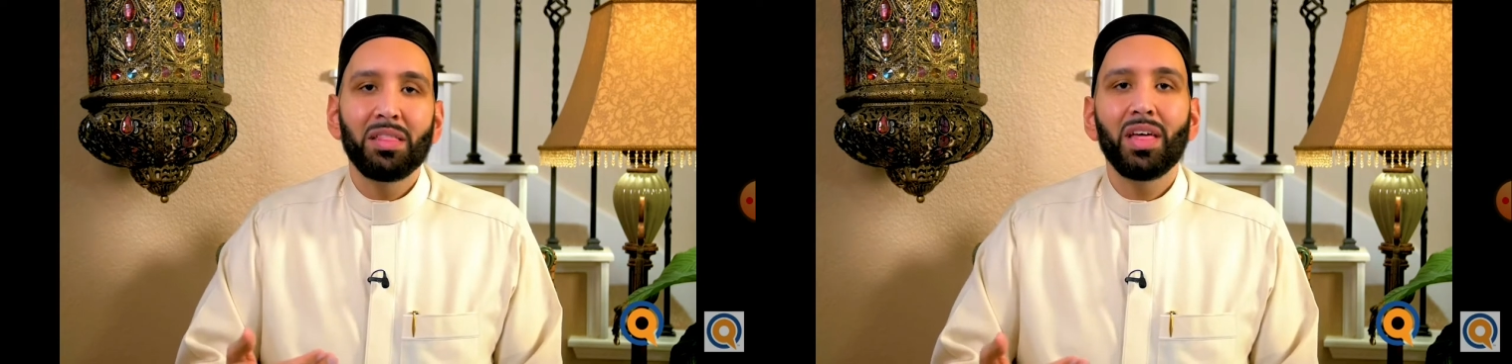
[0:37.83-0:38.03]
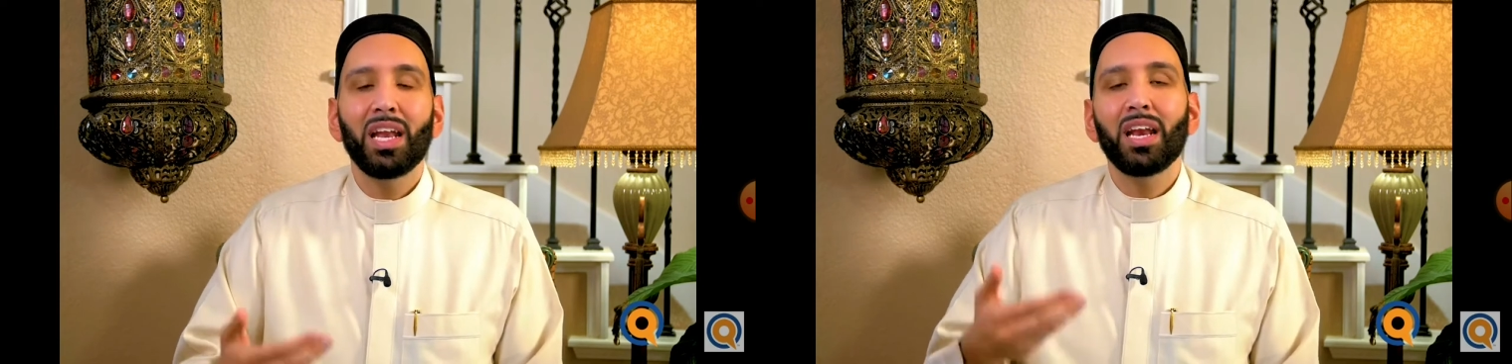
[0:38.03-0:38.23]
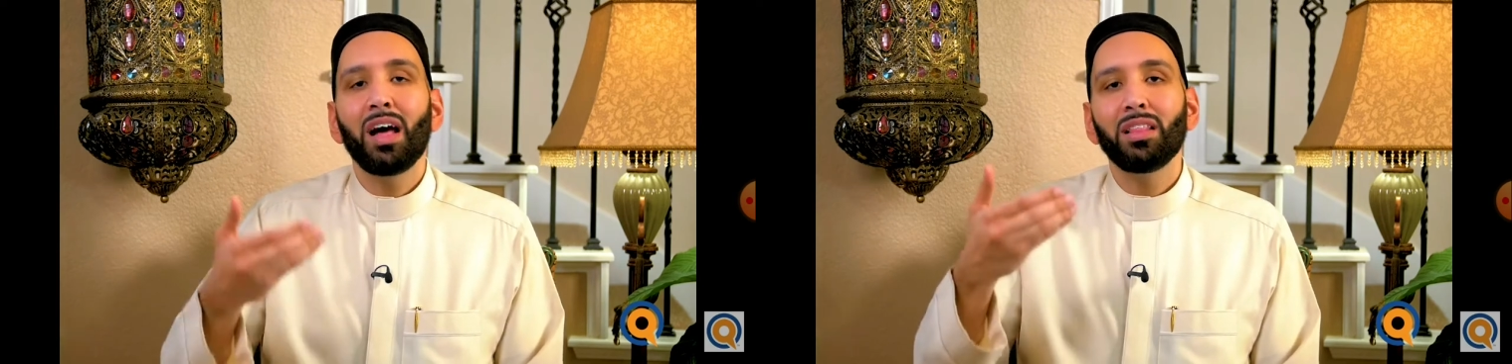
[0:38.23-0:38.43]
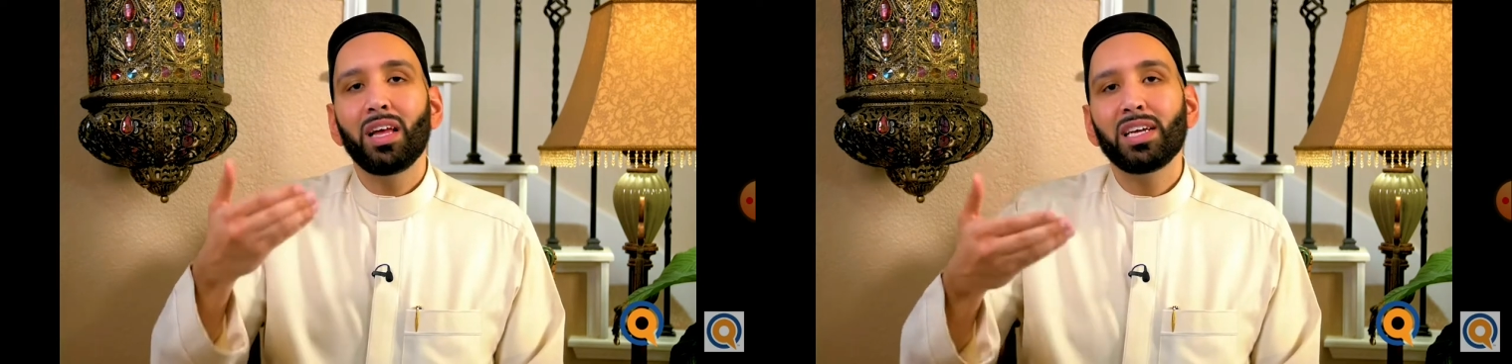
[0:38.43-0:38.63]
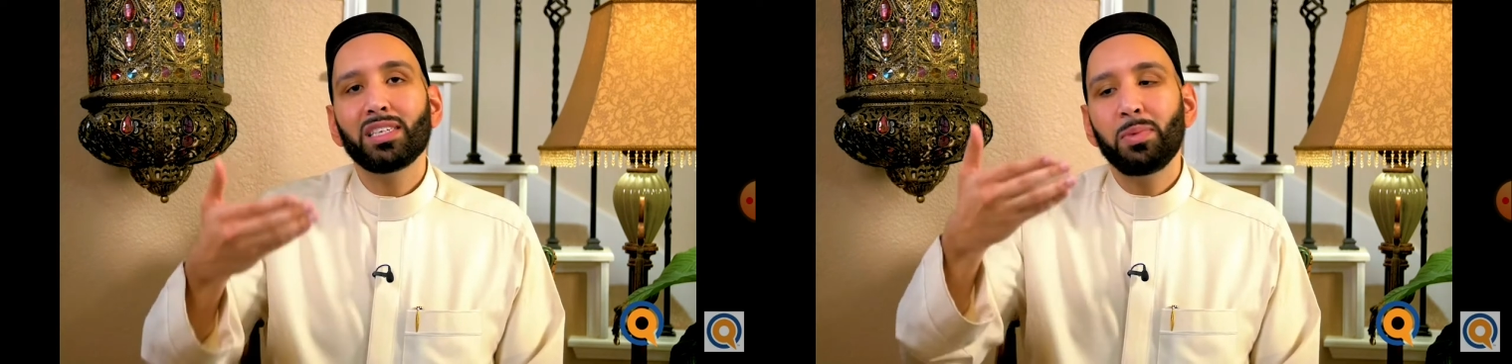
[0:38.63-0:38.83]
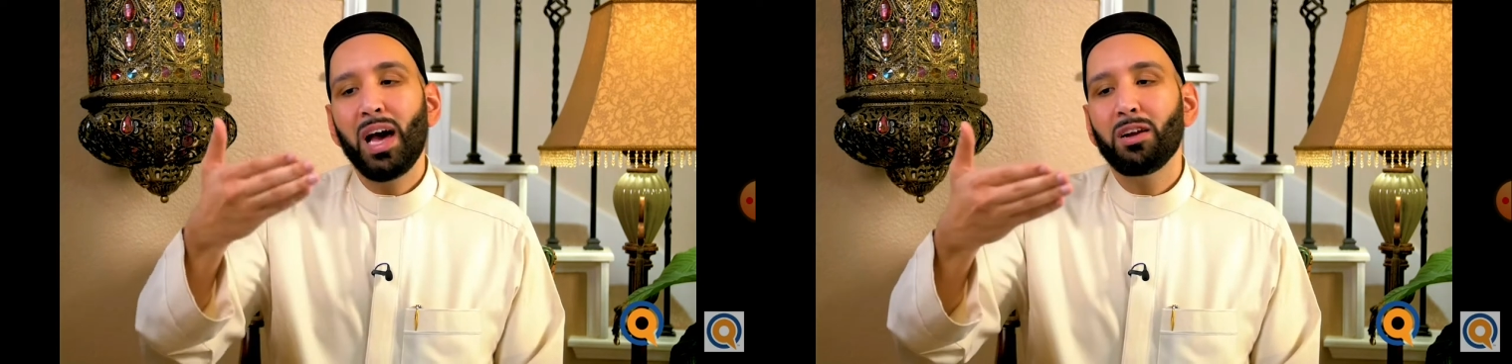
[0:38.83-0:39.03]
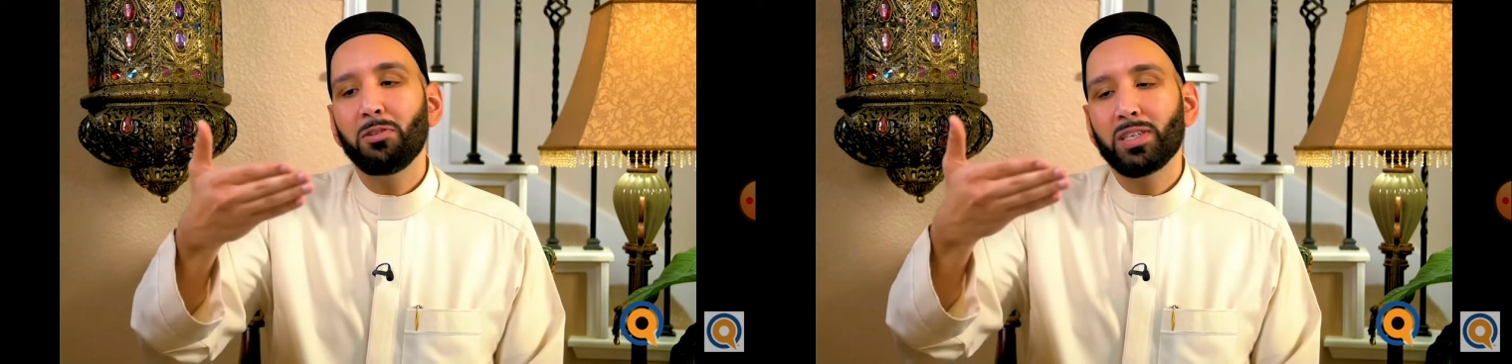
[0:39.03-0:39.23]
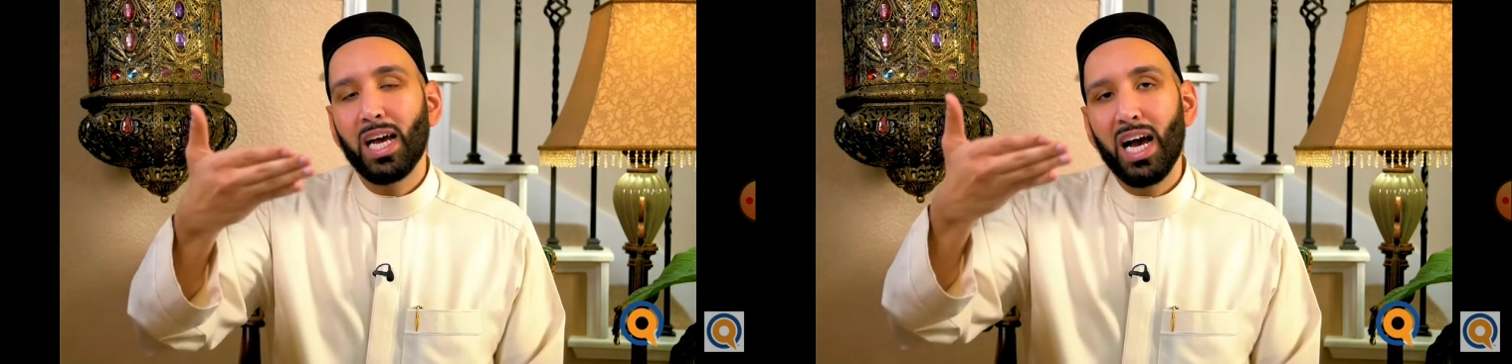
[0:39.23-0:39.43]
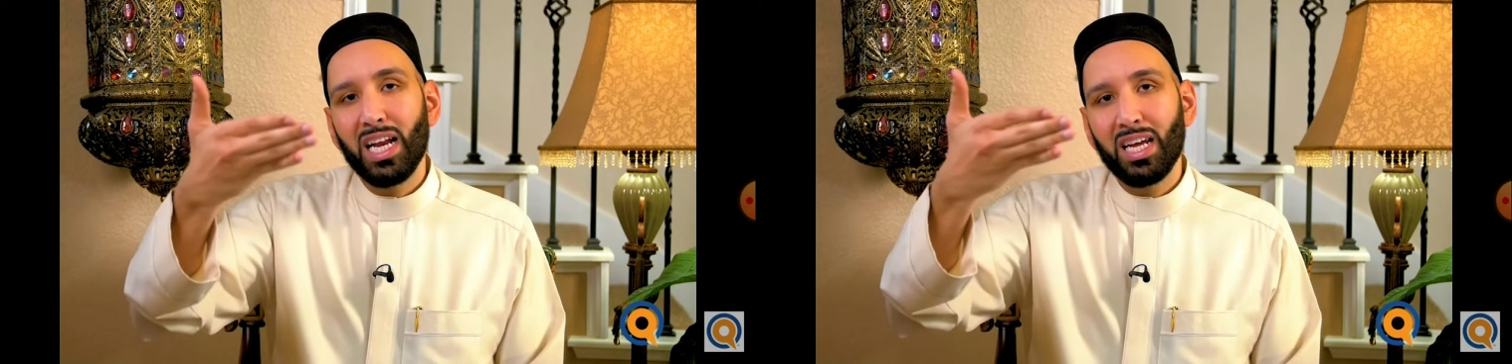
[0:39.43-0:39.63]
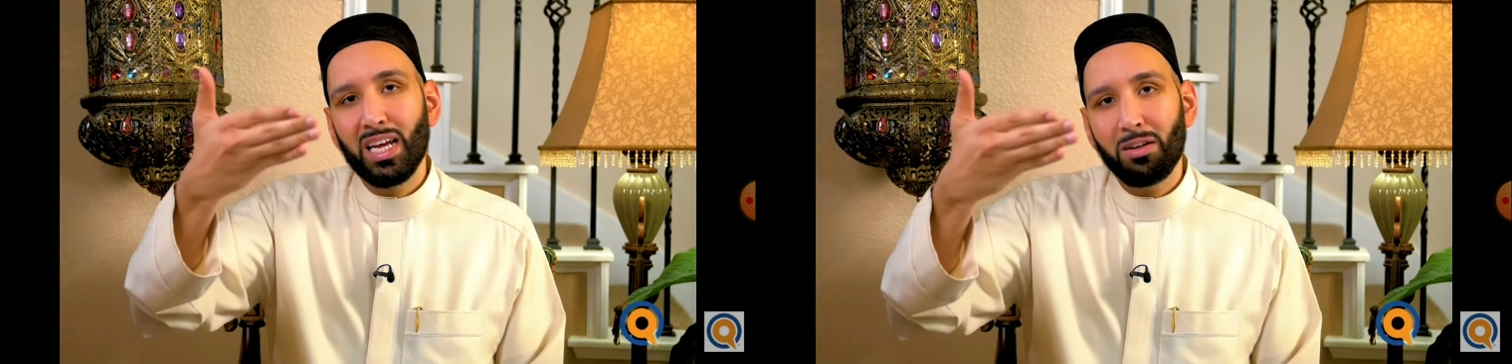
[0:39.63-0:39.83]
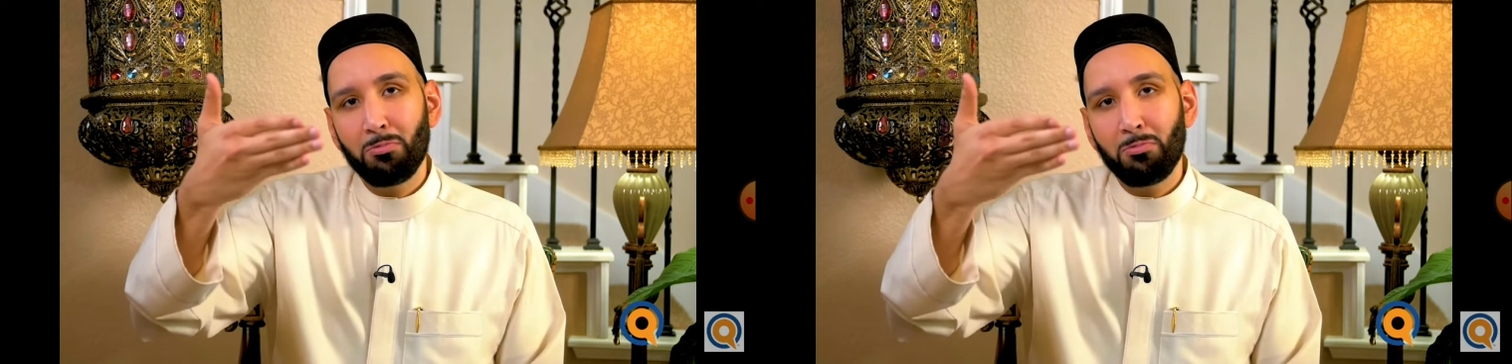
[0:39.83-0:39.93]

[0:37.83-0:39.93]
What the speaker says: then Allah subhanahu wa ta'ala